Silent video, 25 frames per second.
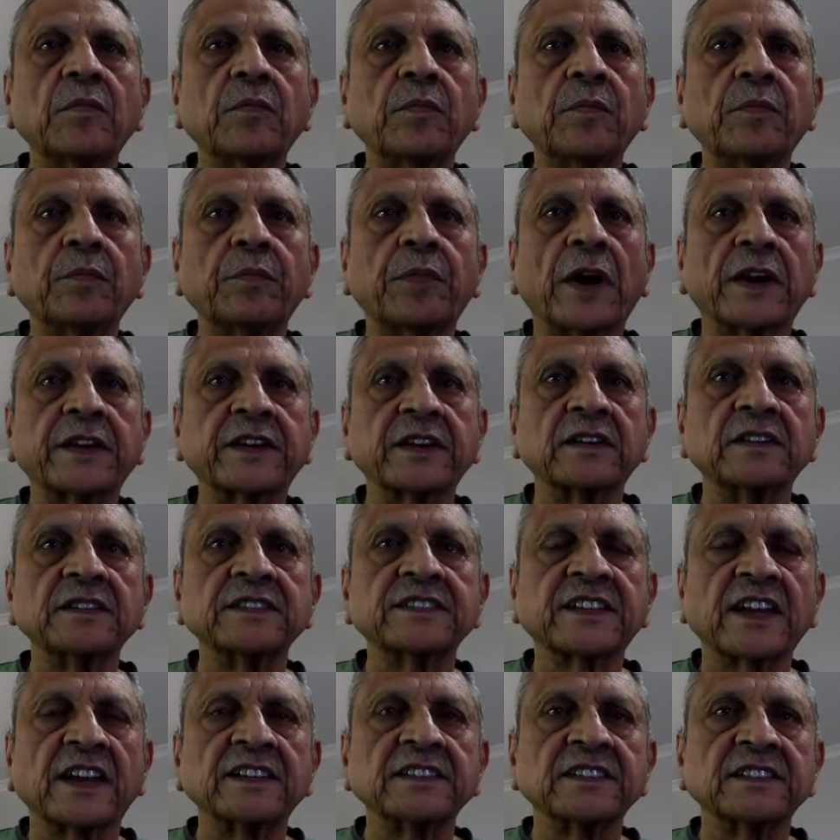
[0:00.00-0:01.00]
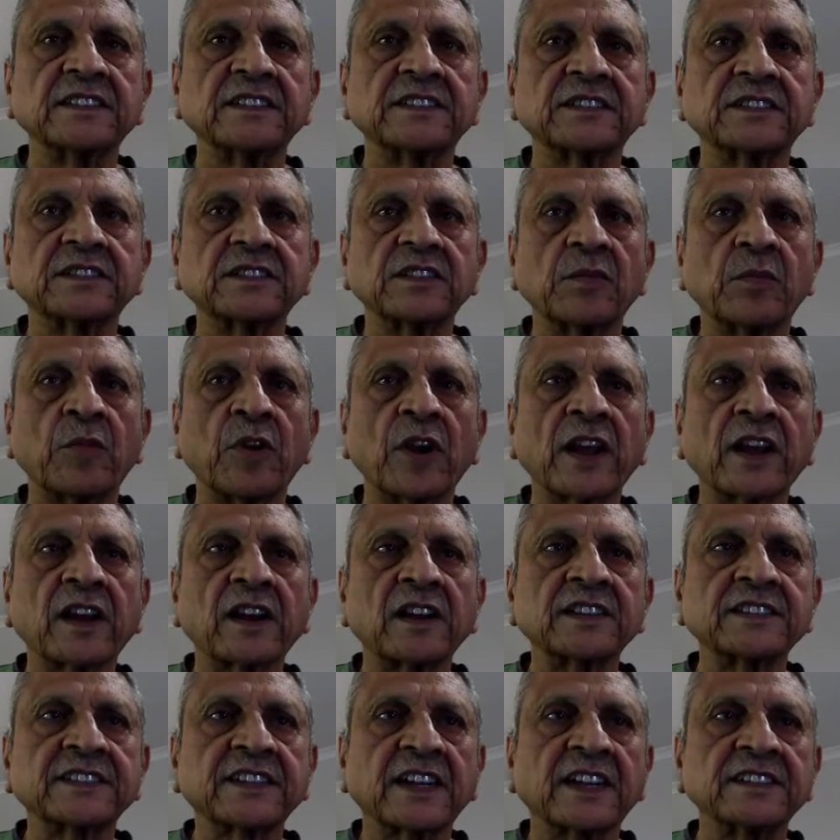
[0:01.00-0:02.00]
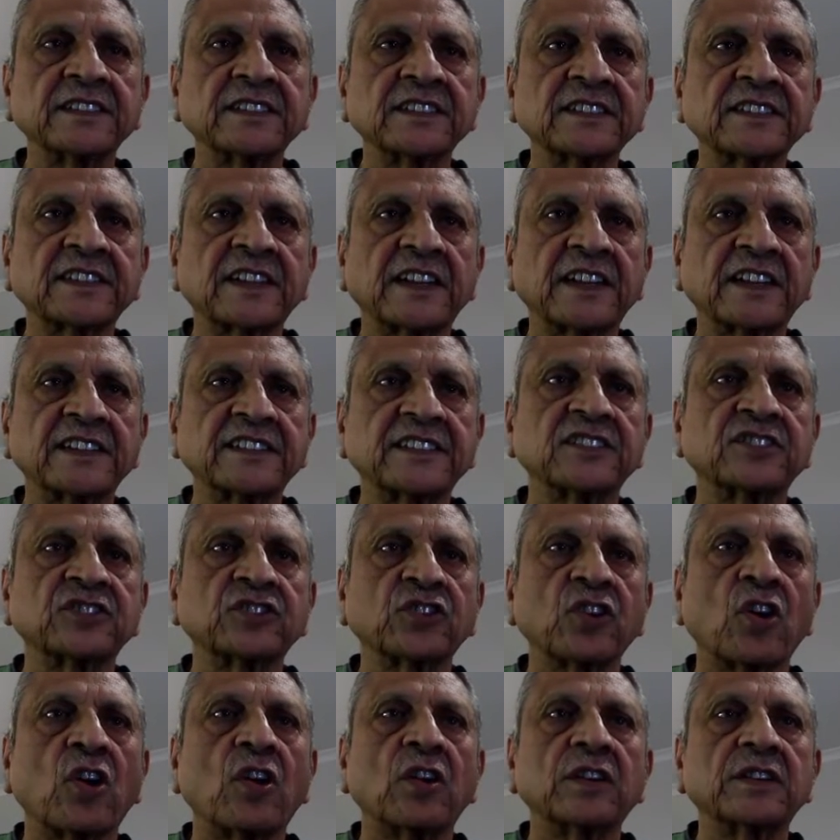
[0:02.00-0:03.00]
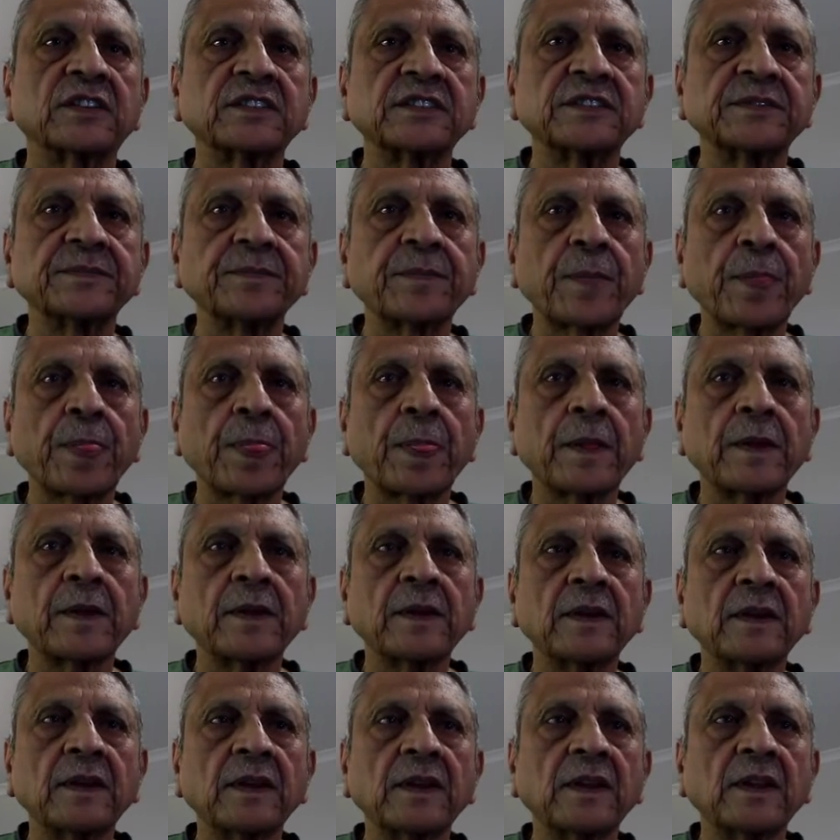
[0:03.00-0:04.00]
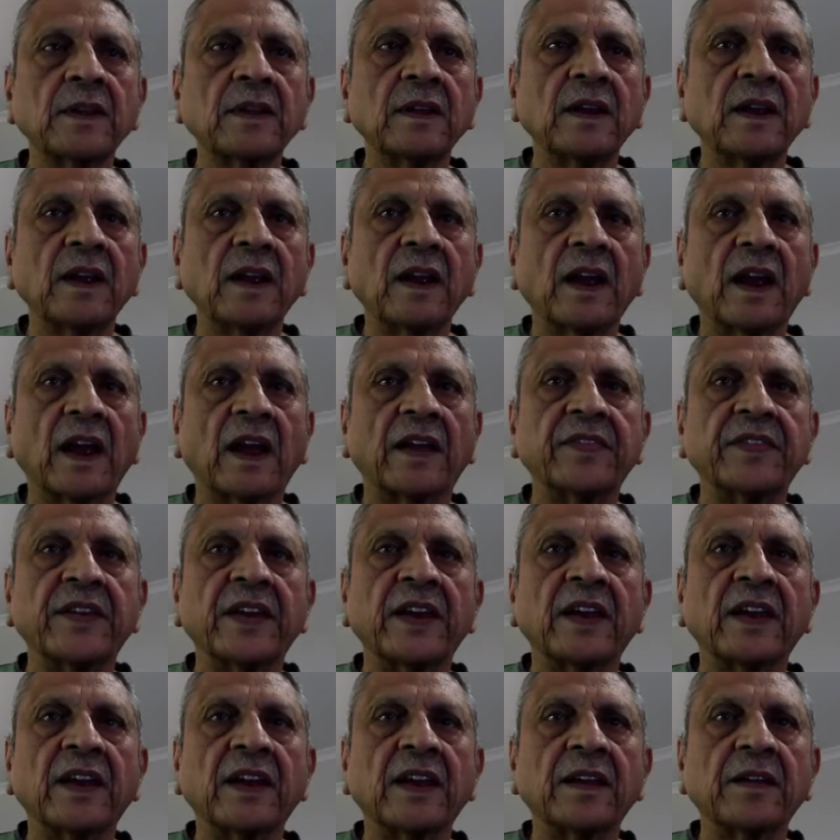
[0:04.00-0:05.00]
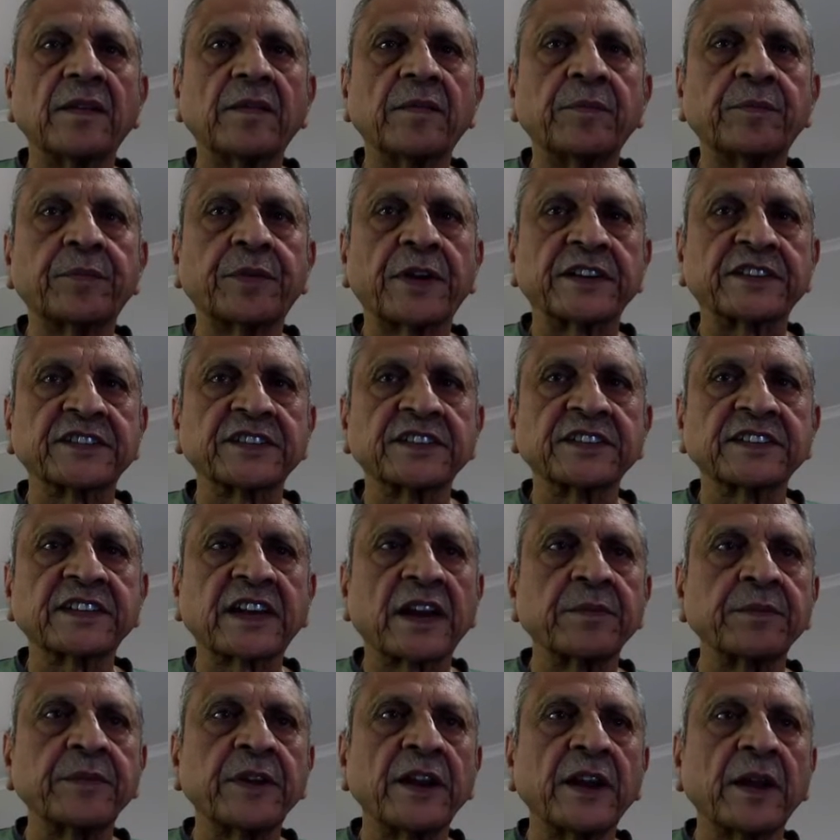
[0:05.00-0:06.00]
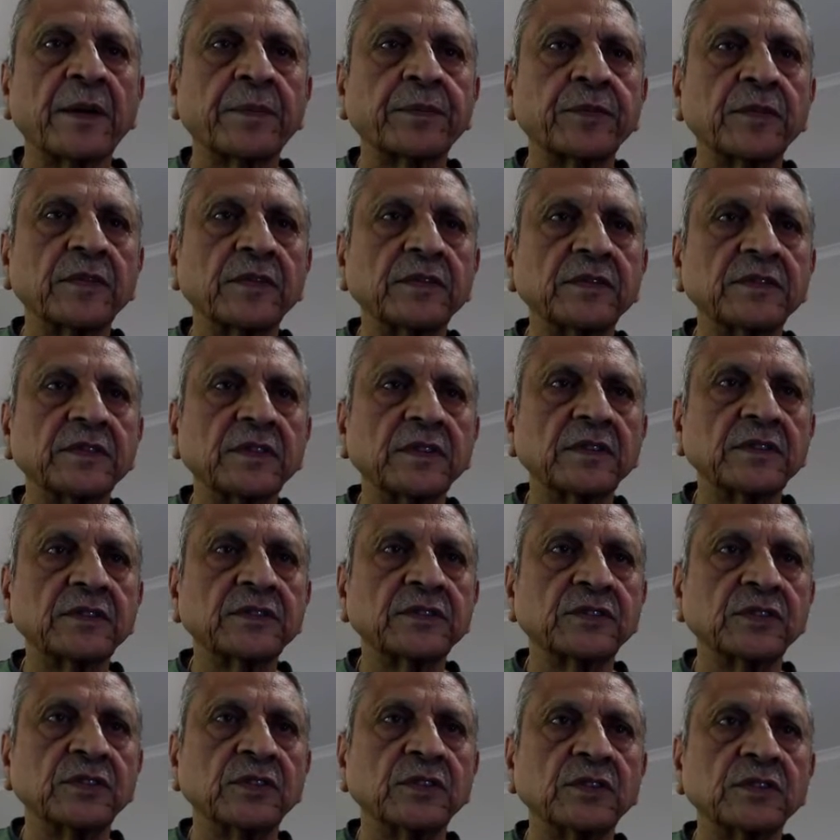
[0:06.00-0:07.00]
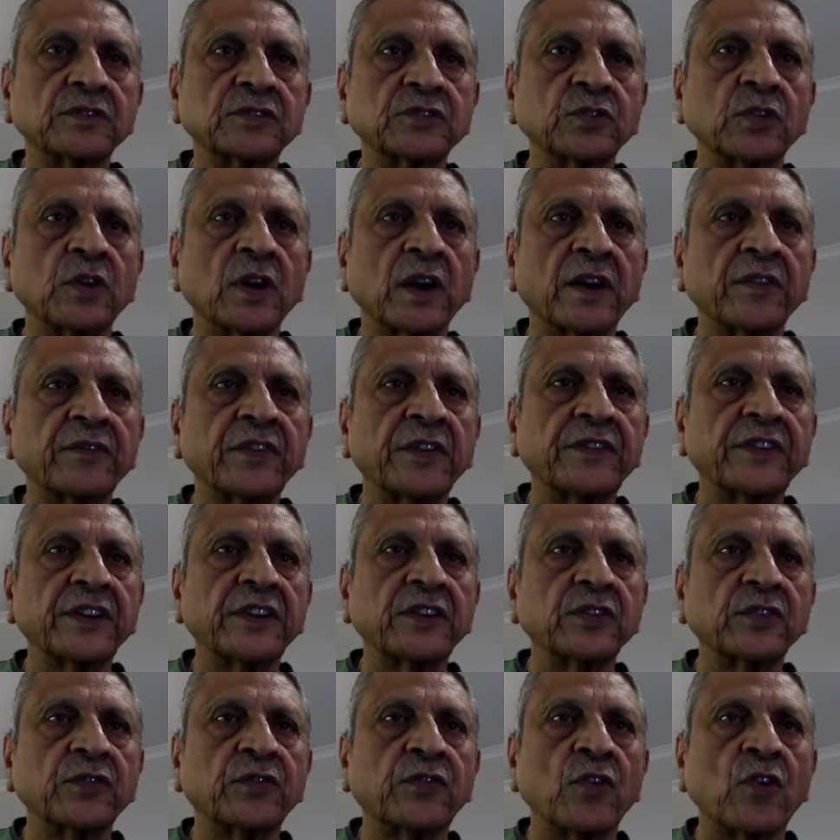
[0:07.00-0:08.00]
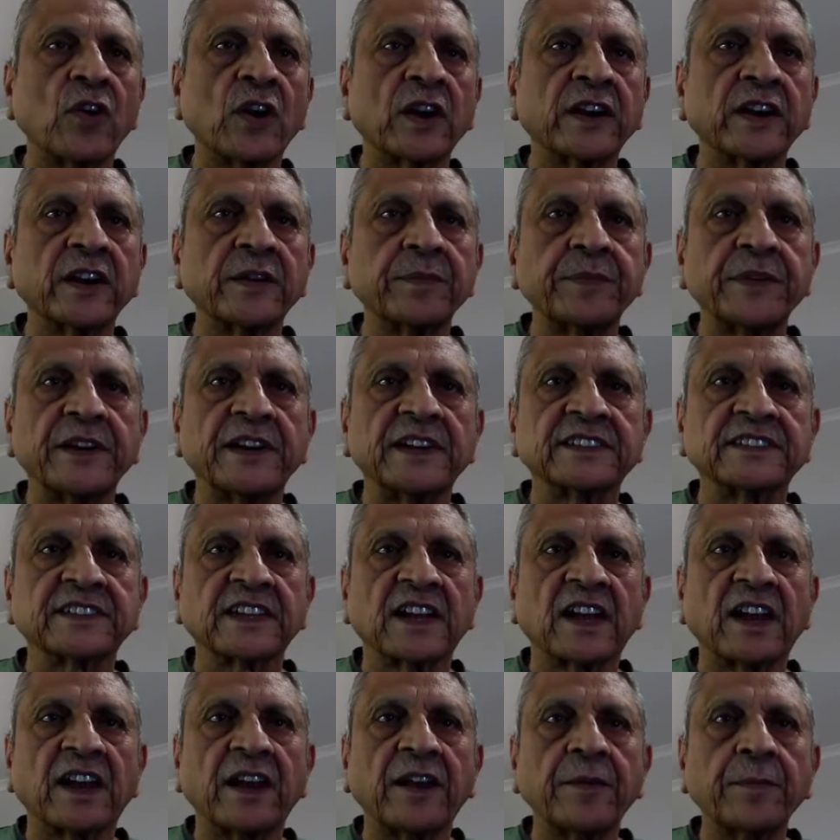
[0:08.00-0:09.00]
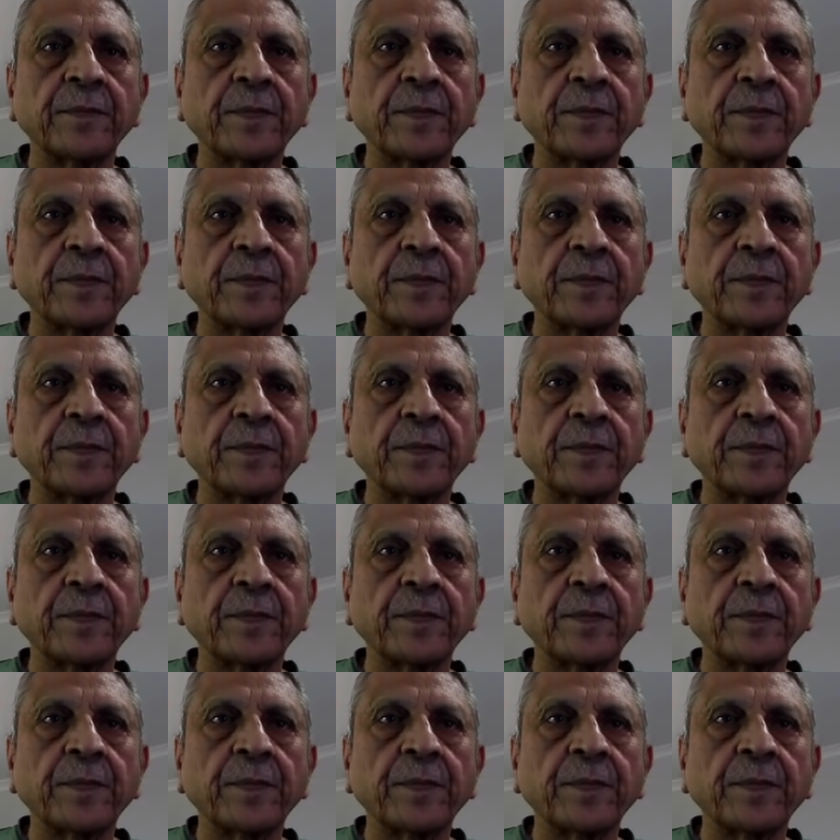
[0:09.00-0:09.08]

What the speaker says: particle sizes, molecular sizes such as salts, and the pressures can be up to 250 to 400 psi.